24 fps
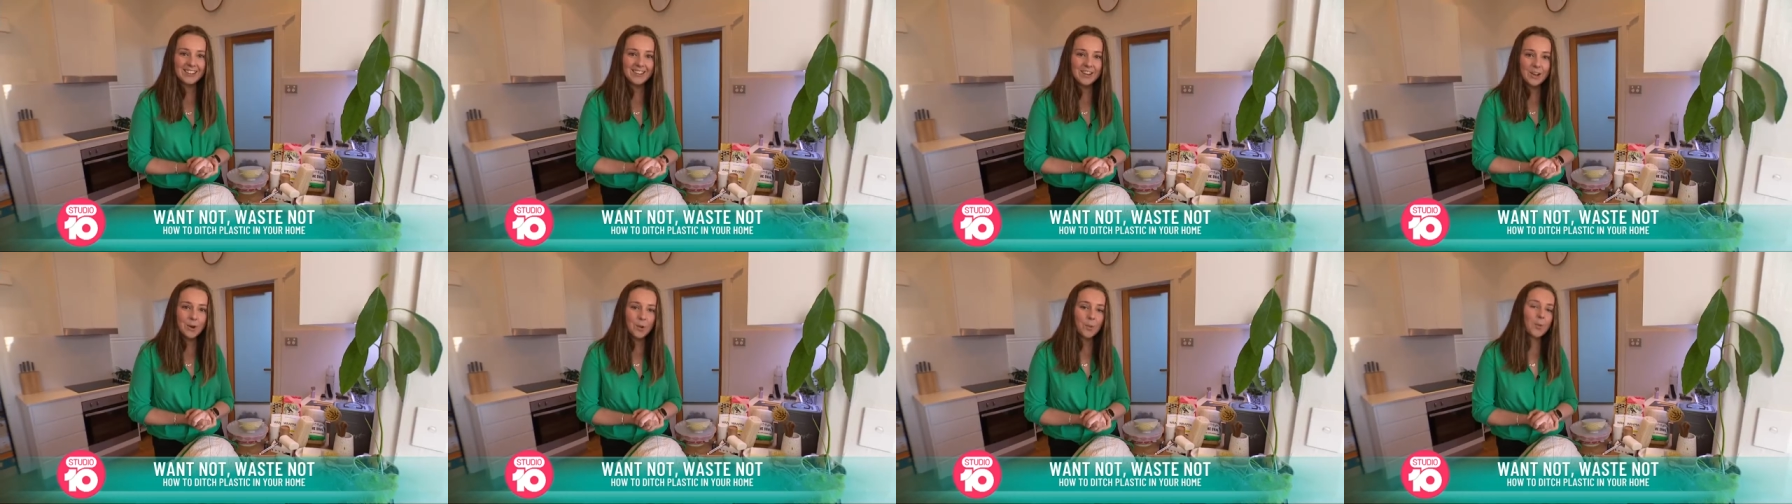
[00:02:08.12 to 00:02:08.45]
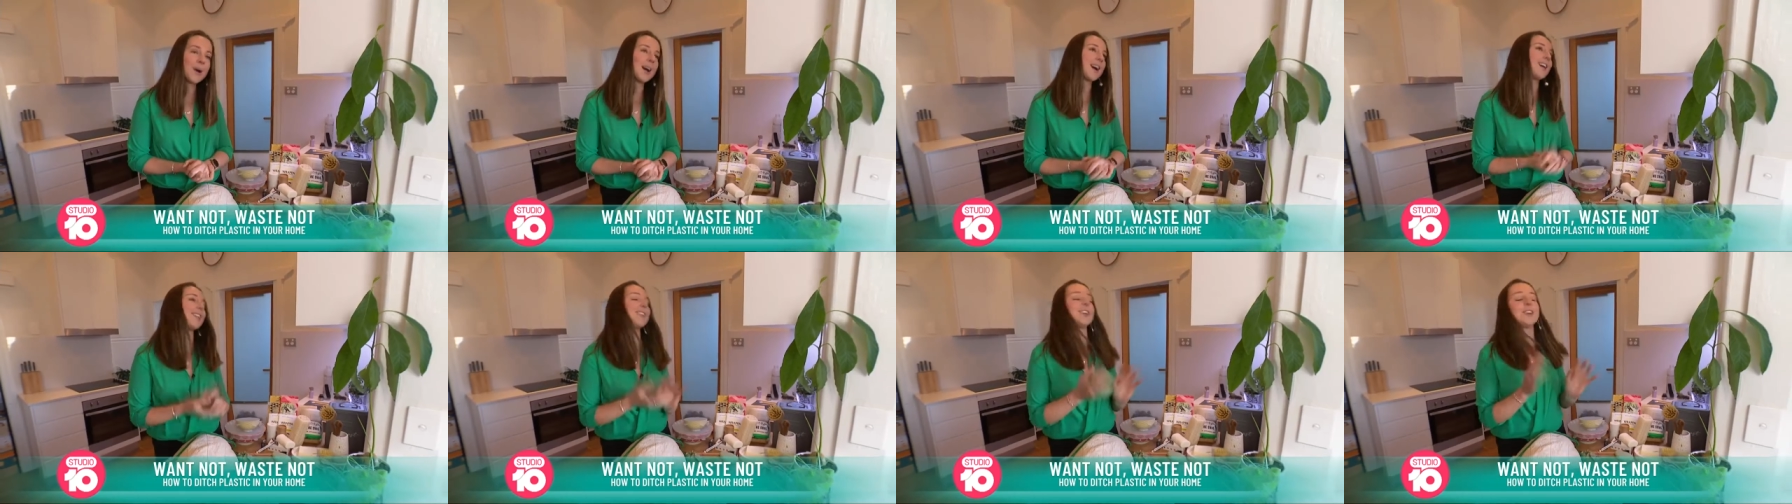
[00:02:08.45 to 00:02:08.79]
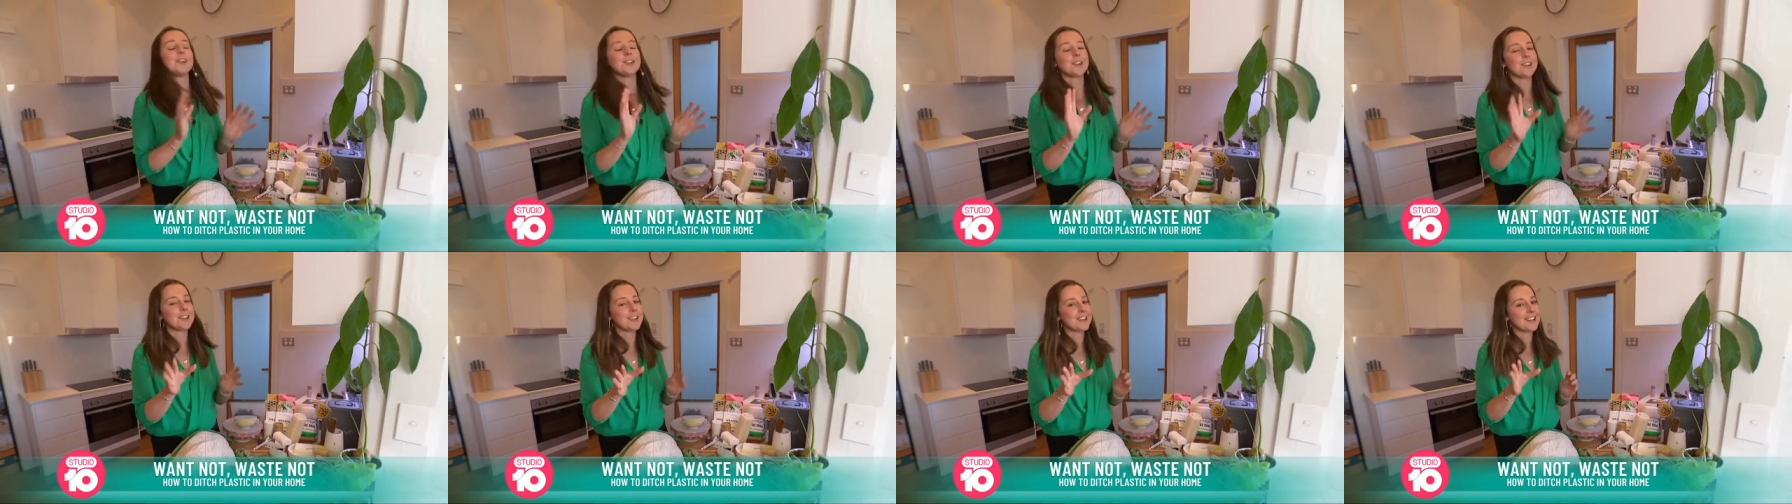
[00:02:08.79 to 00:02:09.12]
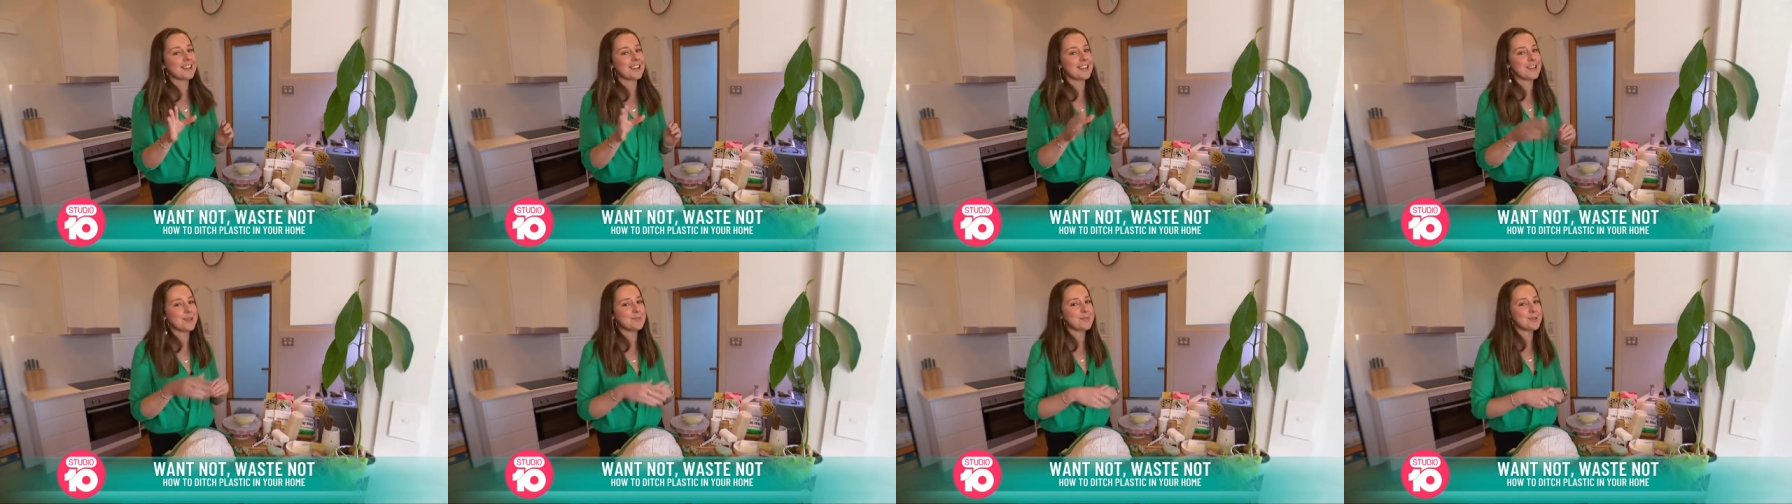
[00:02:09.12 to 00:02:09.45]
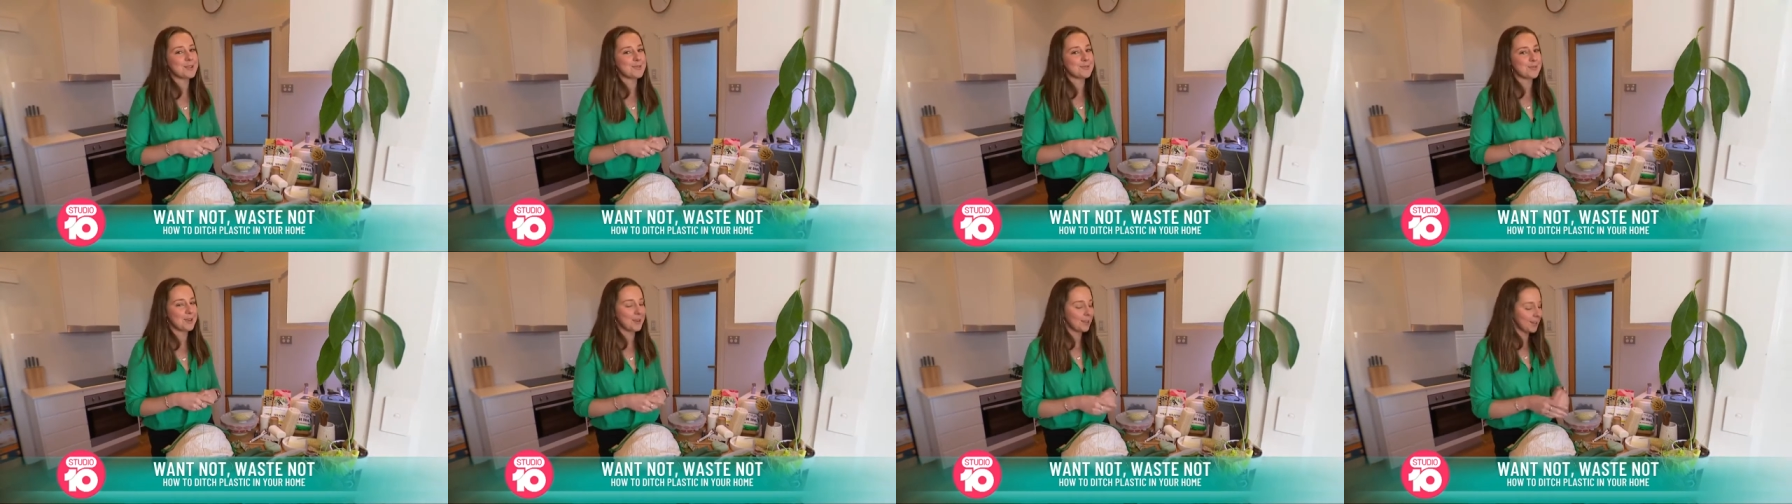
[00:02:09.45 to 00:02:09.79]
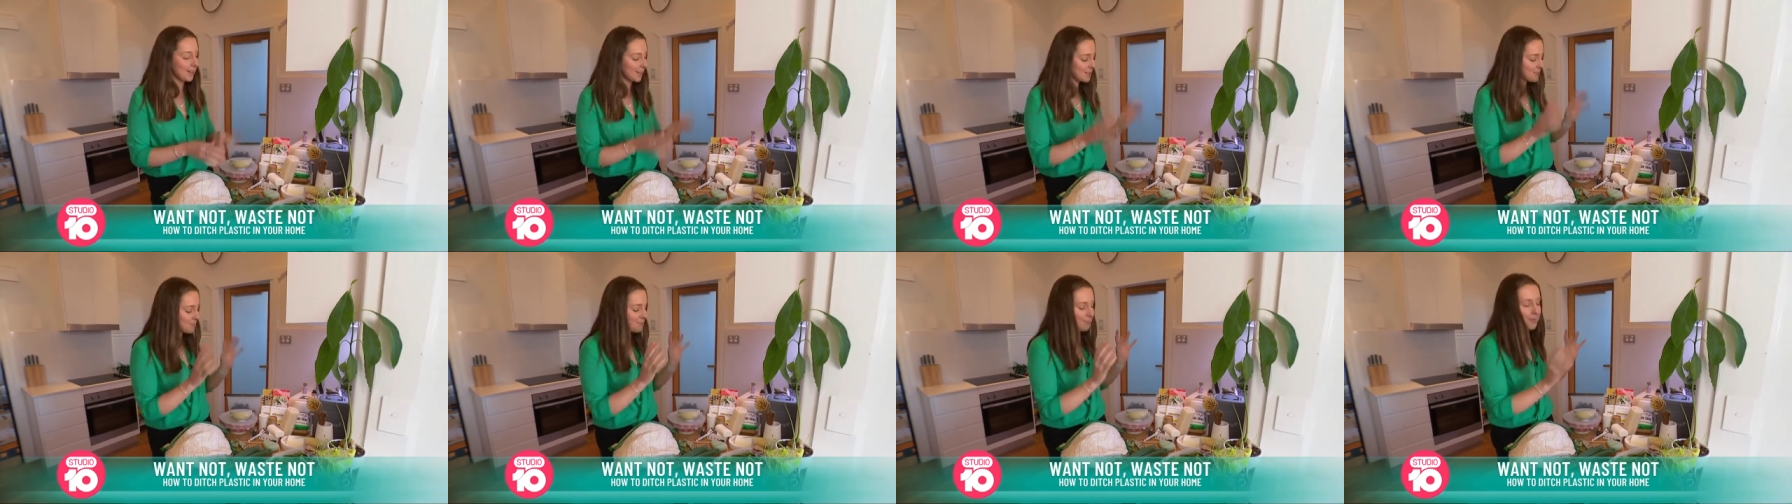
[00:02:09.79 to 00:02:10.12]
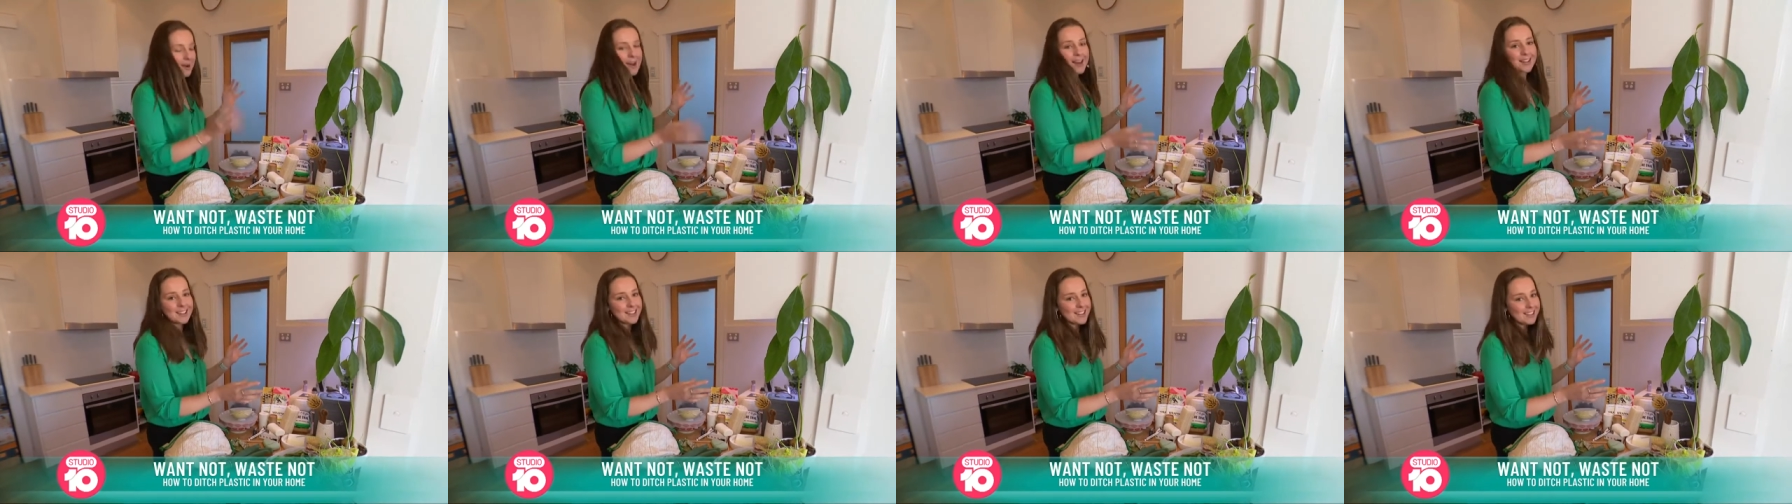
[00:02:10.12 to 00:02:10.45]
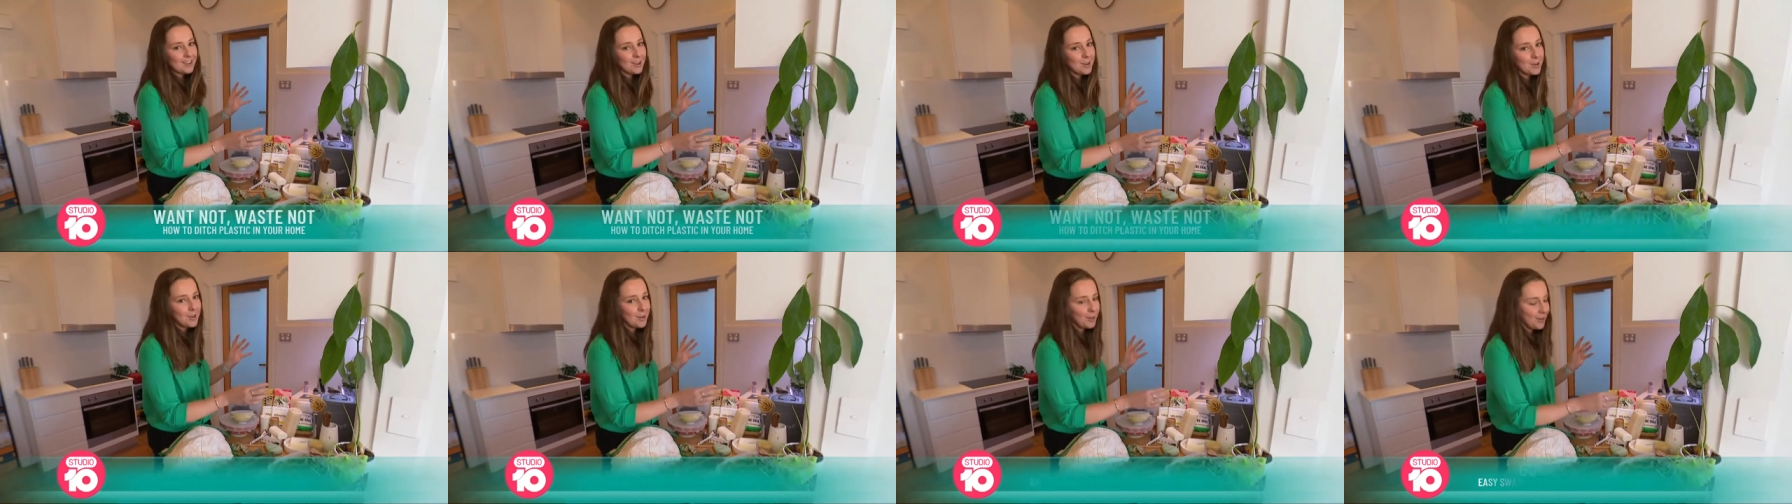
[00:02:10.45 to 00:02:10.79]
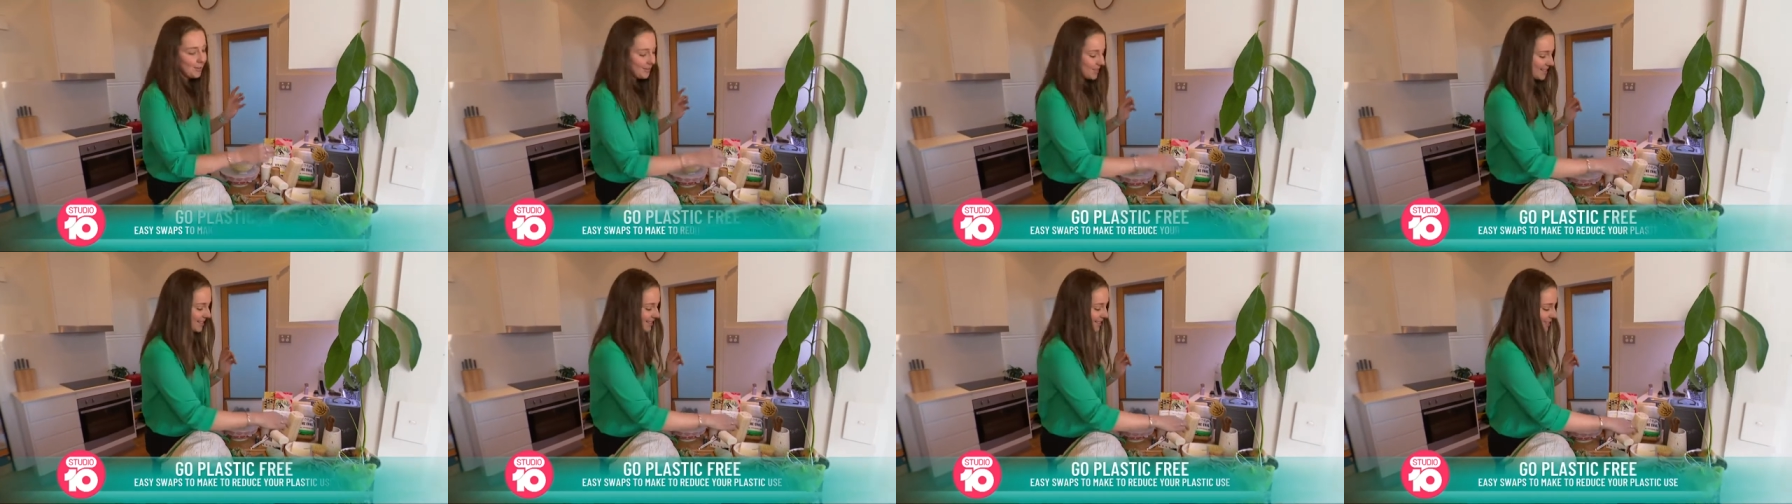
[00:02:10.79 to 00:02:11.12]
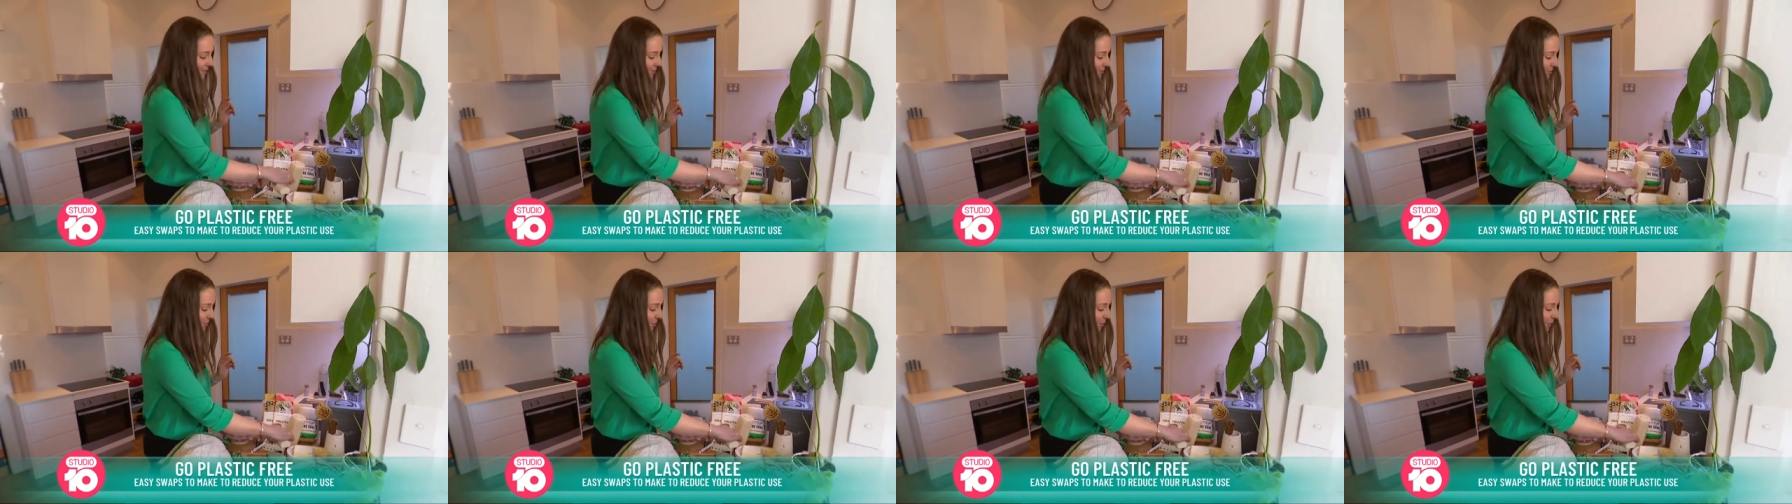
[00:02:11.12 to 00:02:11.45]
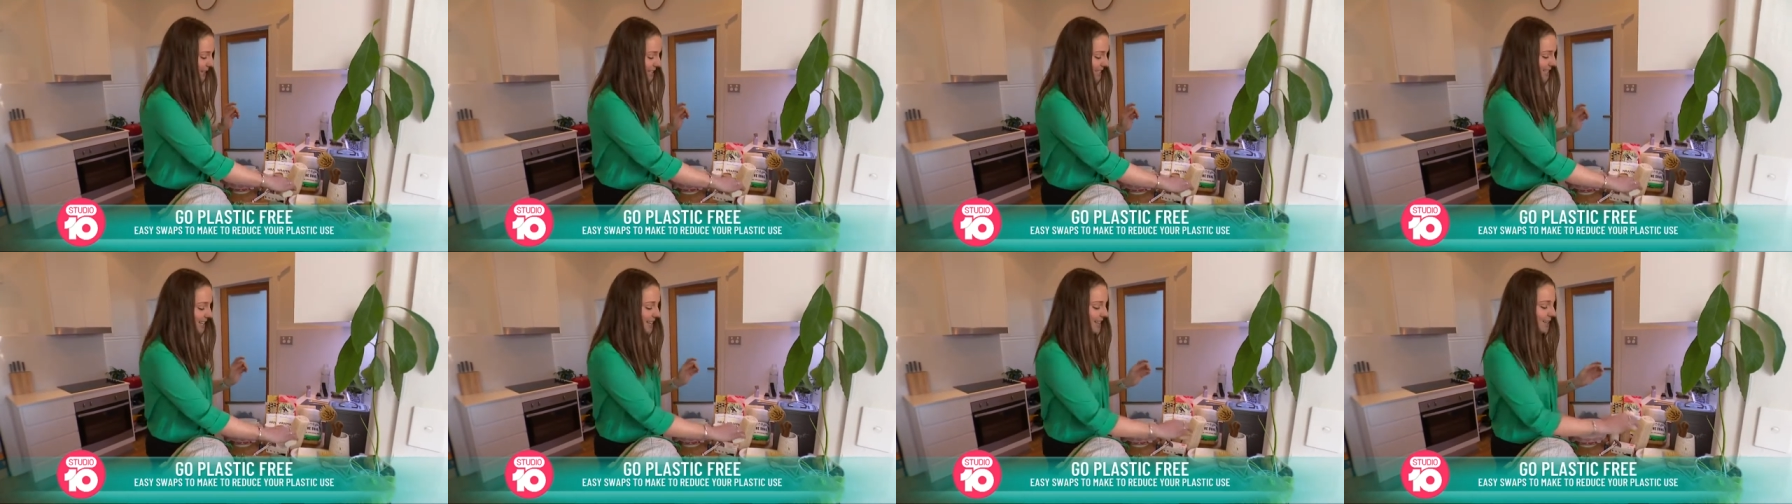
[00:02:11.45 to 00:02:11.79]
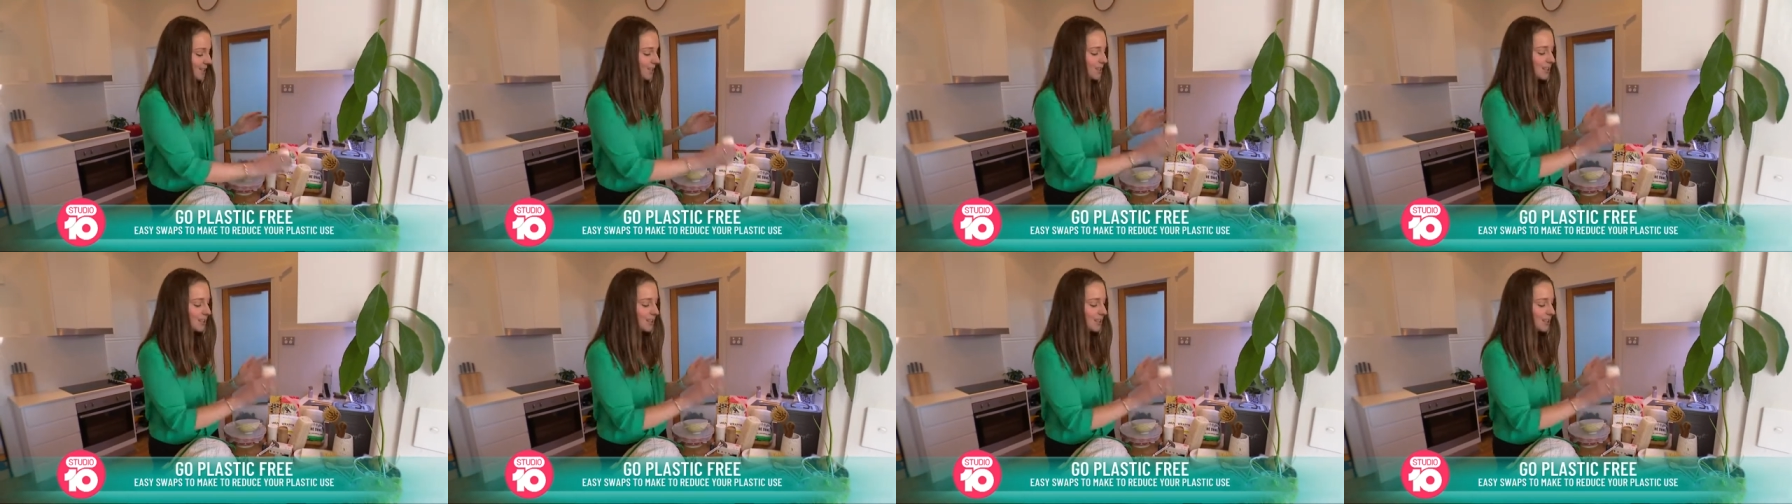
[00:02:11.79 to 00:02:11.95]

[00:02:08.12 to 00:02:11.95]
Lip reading: Well, you don't need any beauty products, but there are all of these different ones here.